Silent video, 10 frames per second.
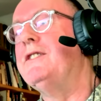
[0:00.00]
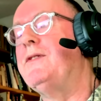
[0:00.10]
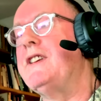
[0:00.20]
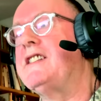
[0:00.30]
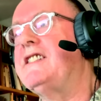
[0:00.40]
of
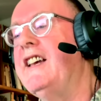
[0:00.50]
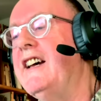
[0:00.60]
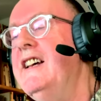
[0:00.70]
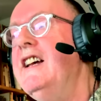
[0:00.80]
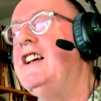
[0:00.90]
this
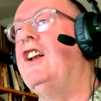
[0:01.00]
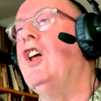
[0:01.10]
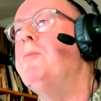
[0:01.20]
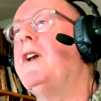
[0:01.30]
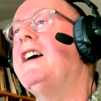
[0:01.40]

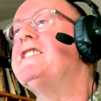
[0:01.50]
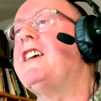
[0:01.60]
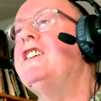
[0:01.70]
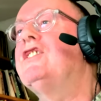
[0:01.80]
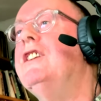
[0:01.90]

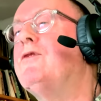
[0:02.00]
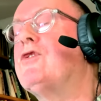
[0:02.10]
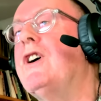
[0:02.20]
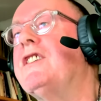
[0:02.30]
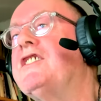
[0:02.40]
globalization of
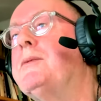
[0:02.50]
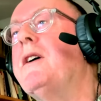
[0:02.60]
drugs,